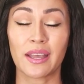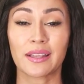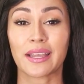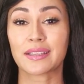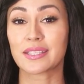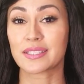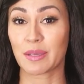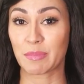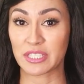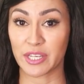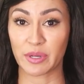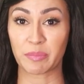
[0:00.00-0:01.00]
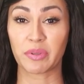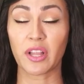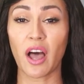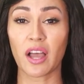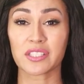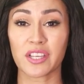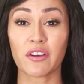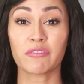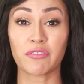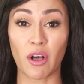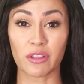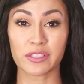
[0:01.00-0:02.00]
like the cemetery plot,
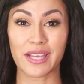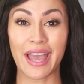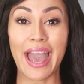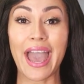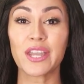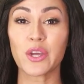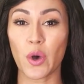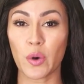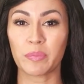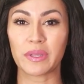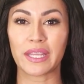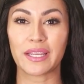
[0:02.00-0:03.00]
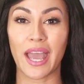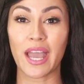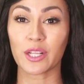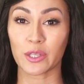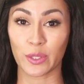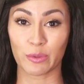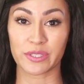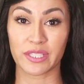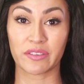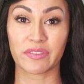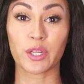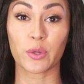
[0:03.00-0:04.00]
vault, and opening and closing
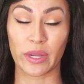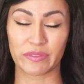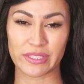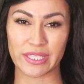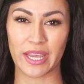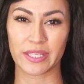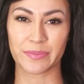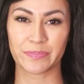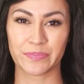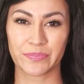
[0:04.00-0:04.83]
of the gravesite.